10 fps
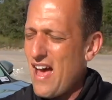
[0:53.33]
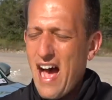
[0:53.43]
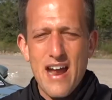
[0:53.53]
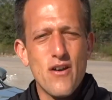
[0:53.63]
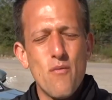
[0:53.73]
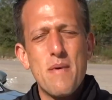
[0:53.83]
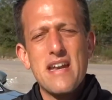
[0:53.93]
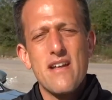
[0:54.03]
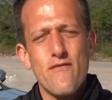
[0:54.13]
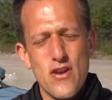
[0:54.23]
I know
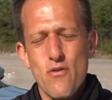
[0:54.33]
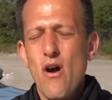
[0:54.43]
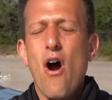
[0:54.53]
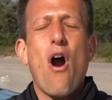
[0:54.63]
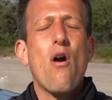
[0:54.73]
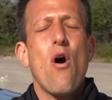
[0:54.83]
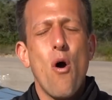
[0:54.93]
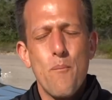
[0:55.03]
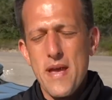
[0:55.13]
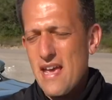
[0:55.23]
many of you are
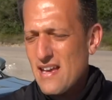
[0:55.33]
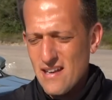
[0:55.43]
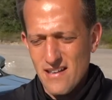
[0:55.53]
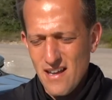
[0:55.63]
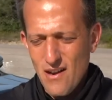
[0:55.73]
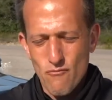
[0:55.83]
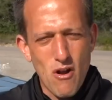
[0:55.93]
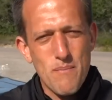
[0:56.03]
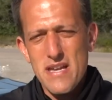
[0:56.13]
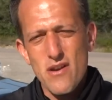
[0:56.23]
hoping and
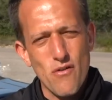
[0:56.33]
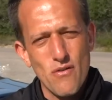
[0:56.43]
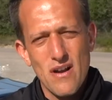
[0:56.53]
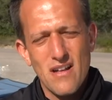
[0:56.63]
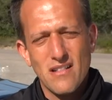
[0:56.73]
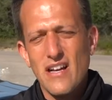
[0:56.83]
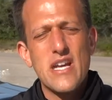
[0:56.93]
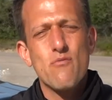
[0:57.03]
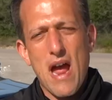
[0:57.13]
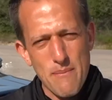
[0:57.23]
rubbing your
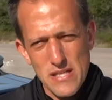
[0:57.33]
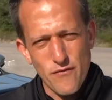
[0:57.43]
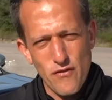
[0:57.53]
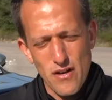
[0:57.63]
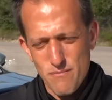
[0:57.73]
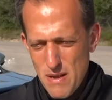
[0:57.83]
lucky rabbit's foot.